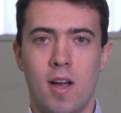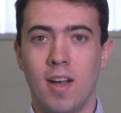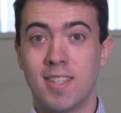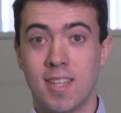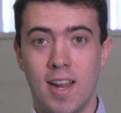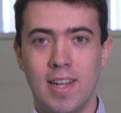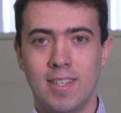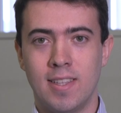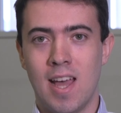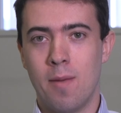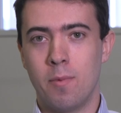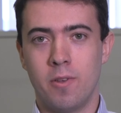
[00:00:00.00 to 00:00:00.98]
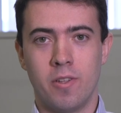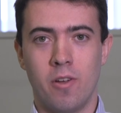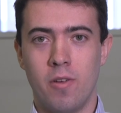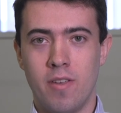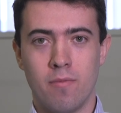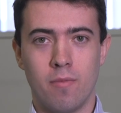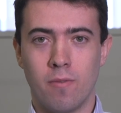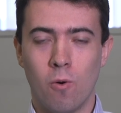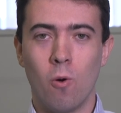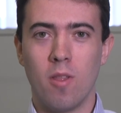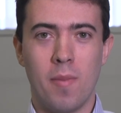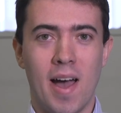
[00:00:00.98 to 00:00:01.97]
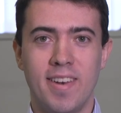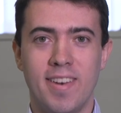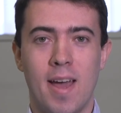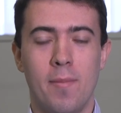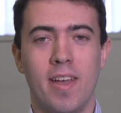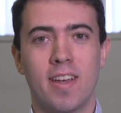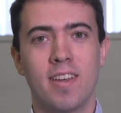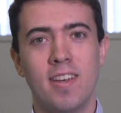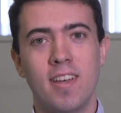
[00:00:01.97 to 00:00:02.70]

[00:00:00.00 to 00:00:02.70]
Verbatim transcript: isolated them, you know, even before the pandemic.